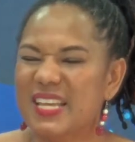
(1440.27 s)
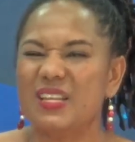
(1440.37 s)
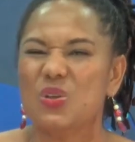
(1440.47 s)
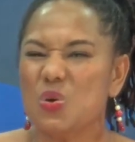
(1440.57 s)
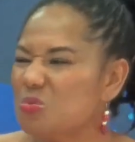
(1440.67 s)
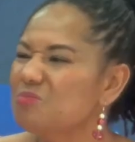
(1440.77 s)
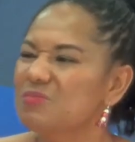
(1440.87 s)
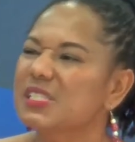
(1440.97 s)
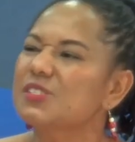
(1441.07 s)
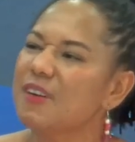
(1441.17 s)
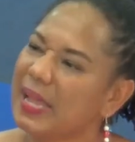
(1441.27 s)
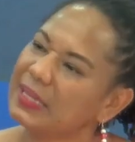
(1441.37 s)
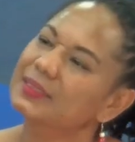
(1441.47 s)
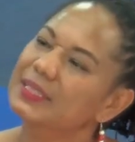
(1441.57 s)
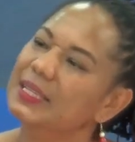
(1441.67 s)
no, it's fine.
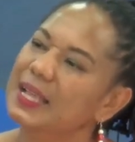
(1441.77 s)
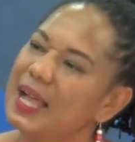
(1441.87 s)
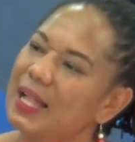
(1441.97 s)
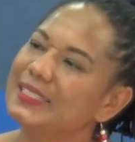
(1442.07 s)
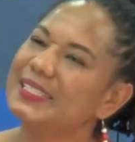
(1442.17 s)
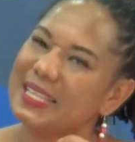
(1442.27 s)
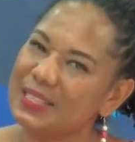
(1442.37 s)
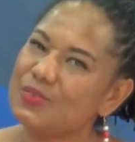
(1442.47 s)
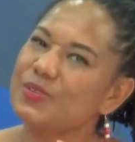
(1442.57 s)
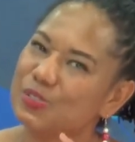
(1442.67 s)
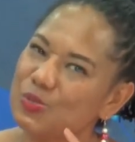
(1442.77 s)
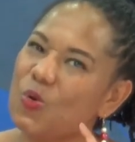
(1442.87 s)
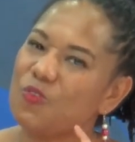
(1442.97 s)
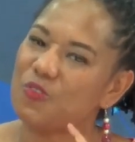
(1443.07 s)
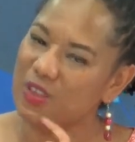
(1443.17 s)
I'll take the risk
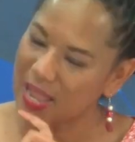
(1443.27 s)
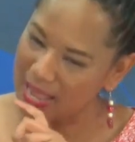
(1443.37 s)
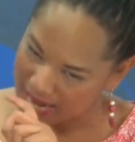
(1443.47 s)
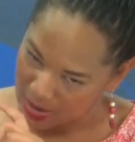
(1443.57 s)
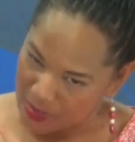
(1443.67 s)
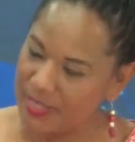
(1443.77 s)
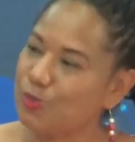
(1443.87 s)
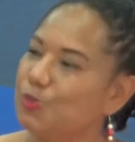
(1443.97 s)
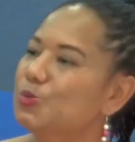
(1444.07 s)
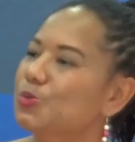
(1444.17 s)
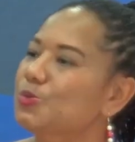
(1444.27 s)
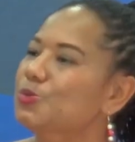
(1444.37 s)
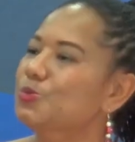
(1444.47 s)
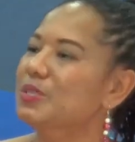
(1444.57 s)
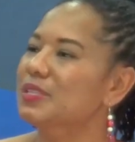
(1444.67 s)
of allowing it to
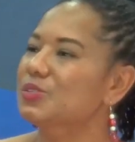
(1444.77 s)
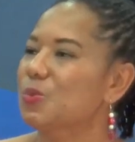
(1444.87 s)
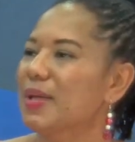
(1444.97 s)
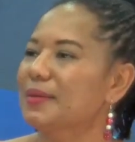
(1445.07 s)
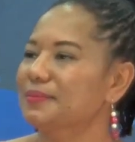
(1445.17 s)
be this way.